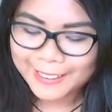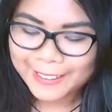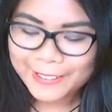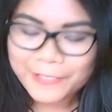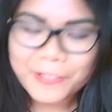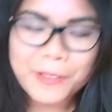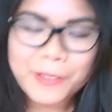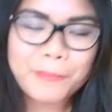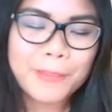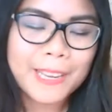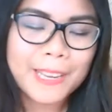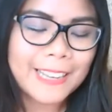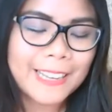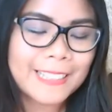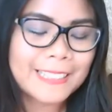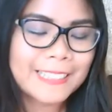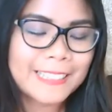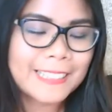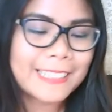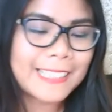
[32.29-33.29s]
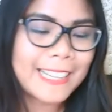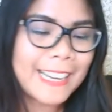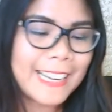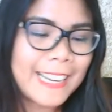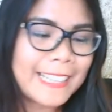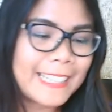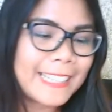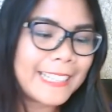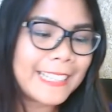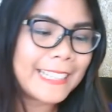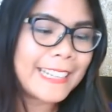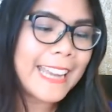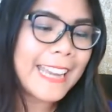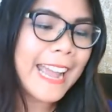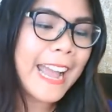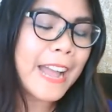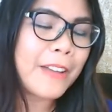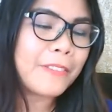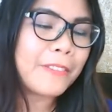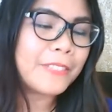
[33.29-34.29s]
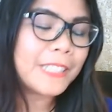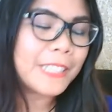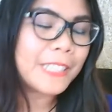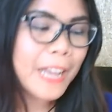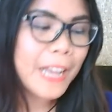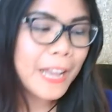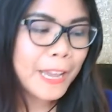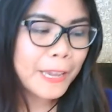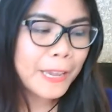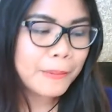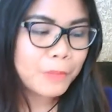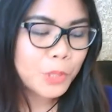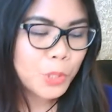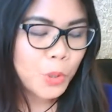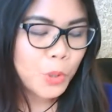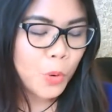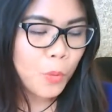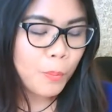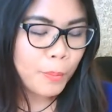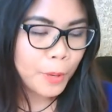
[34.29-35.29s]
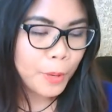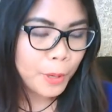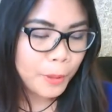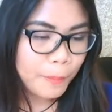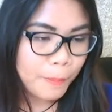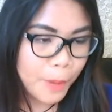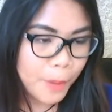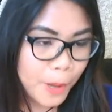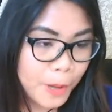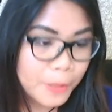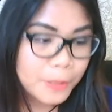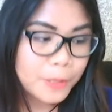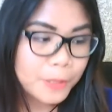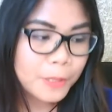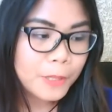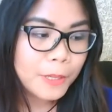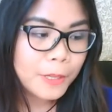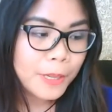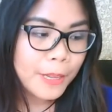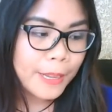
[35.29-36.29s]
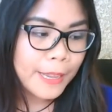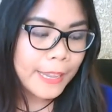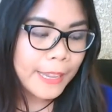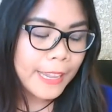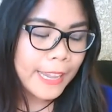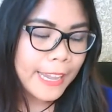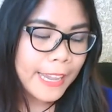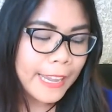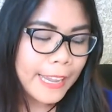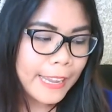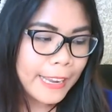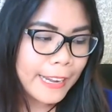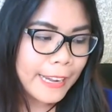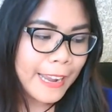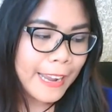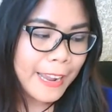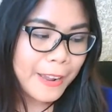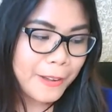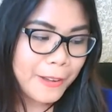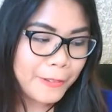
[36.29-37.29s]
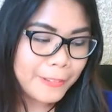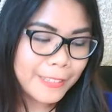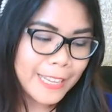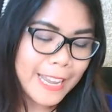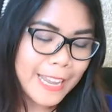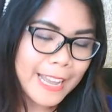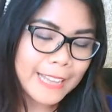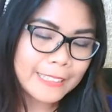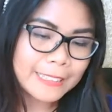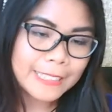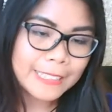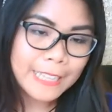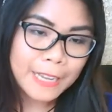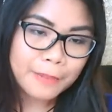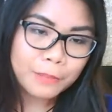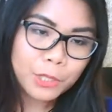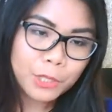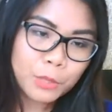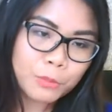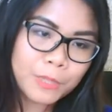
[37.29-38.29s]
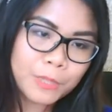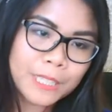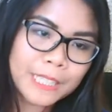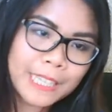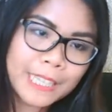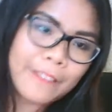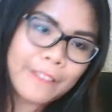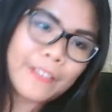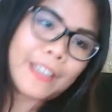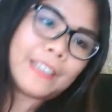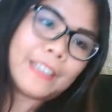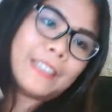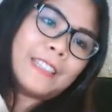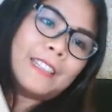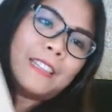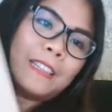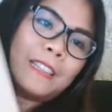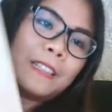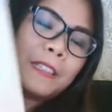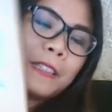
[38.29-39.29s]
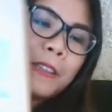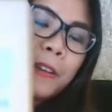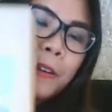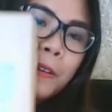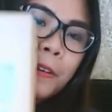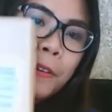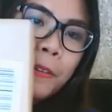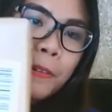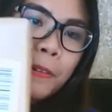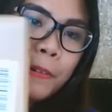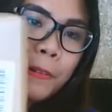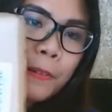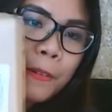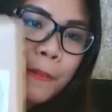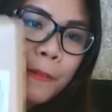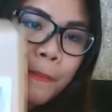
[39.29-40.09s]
few meetings today, I didn't have time to open the box and I only had time to receive it. So